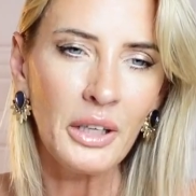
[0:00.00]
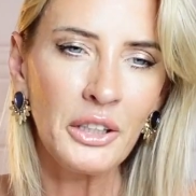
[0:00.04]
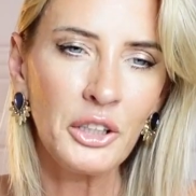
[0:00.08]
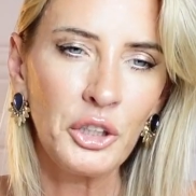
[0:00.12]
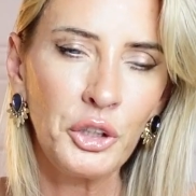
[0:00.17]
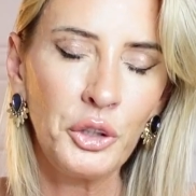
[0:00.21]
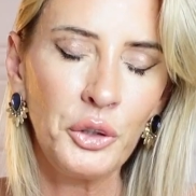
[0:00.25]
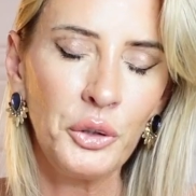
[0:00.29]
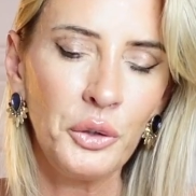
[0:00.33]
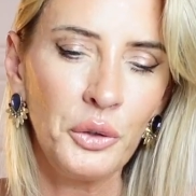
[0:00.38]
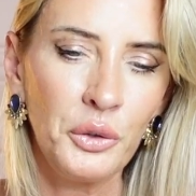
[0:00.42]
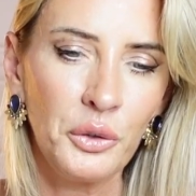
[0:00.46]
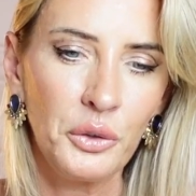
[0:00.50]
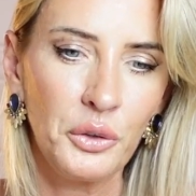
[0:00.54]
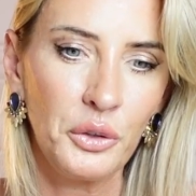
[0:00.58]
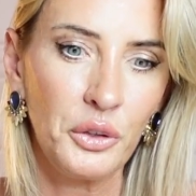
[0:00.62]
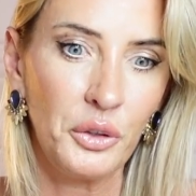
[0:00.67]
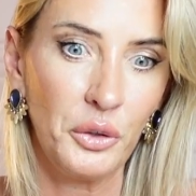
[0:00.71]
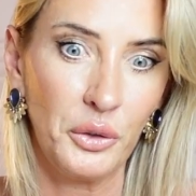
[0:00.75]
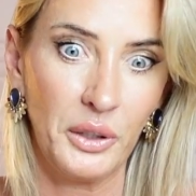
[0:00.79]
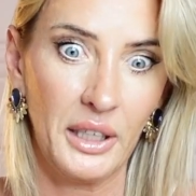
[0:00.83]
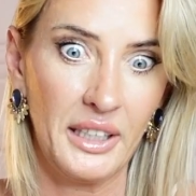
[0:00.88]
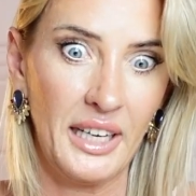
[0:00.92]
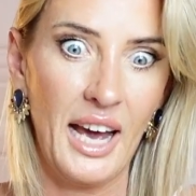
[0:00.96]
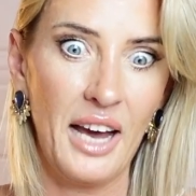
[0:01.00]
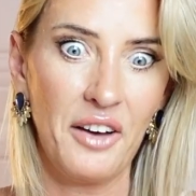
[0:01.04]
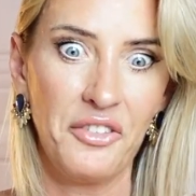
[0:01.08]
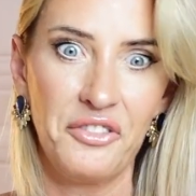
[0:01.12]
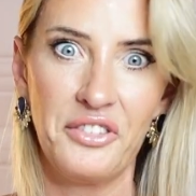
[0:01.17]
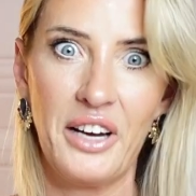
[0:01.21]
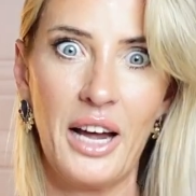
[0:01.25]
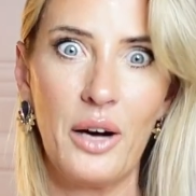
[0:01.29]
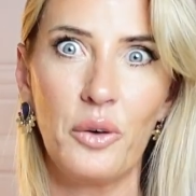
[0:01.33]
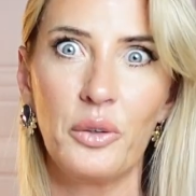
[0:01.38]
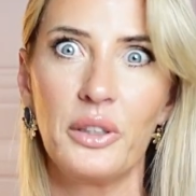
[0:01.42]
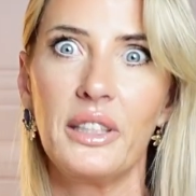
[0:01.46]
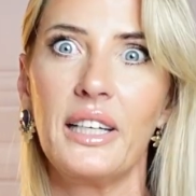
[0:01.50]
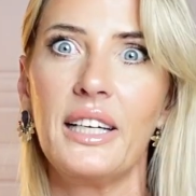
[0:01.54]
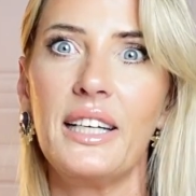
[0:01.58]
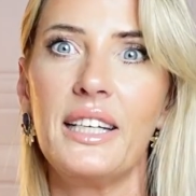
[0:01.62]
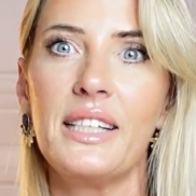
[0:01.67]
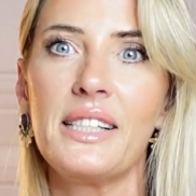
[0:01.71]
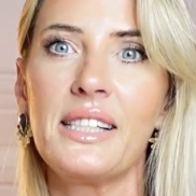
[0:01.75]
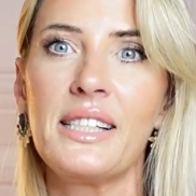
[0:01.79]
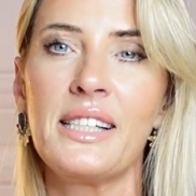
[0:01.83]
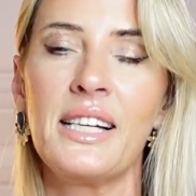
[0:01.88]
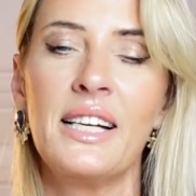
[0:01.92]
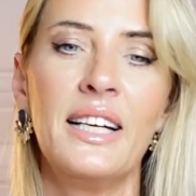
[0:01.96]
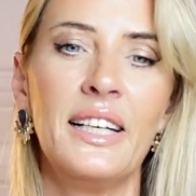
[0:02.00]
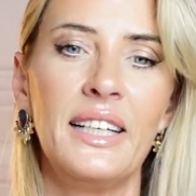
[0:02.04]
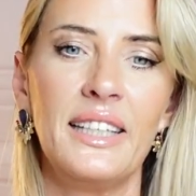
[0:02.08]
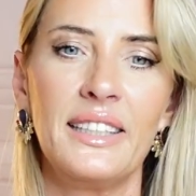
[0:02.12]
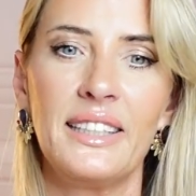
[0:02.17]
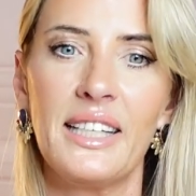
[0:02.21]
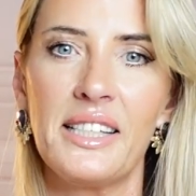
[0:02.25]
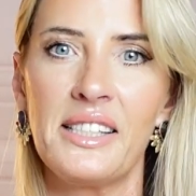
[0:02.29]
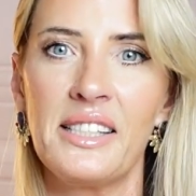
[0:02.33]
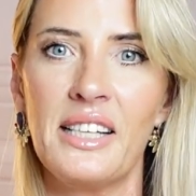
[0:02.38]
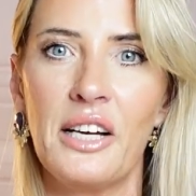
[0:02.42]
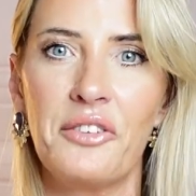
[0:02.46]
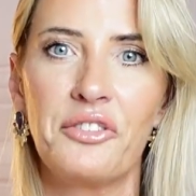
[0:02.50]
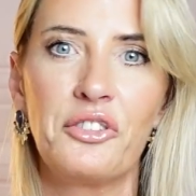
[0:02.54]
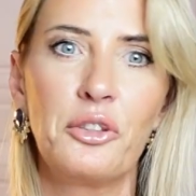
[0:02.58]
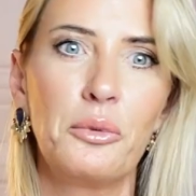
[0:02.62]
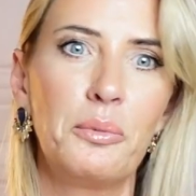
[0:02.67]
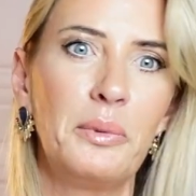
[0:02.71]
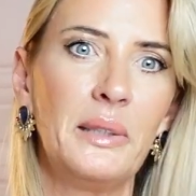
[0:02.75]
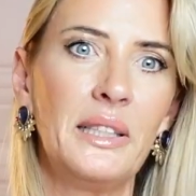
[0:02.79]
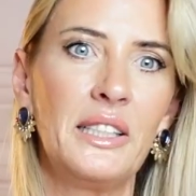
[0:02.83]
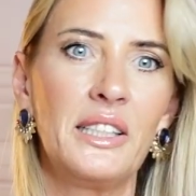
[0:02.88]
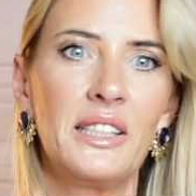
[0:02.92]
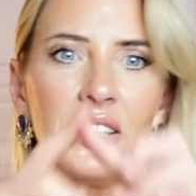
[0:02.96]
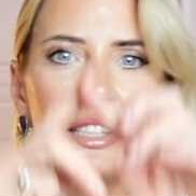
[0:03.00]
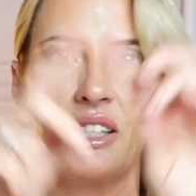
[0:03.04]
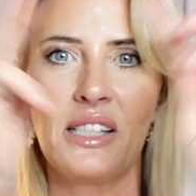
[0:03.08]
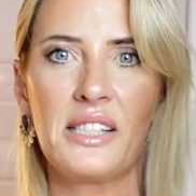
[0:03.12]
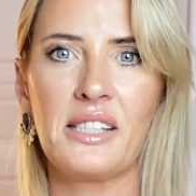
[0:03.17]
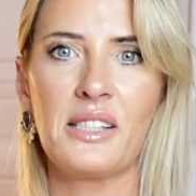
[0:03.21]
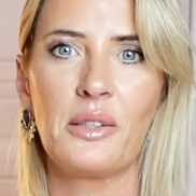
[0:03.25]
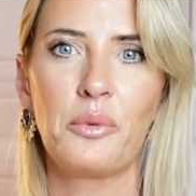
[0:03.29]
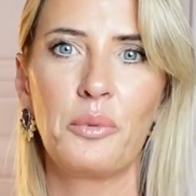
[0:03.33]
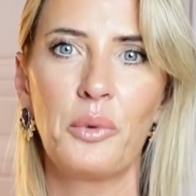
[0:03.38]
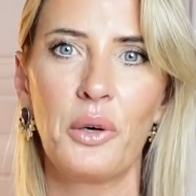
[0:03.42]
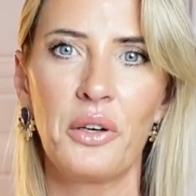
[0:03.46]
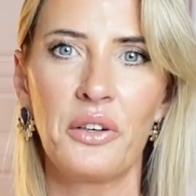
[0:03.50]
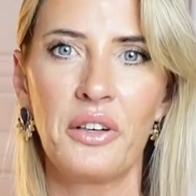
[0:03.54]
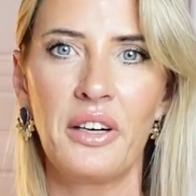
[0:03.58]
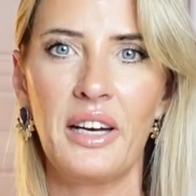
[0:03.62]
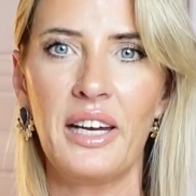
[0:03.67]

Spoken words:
you can have nowadays. It doesn't have to be just one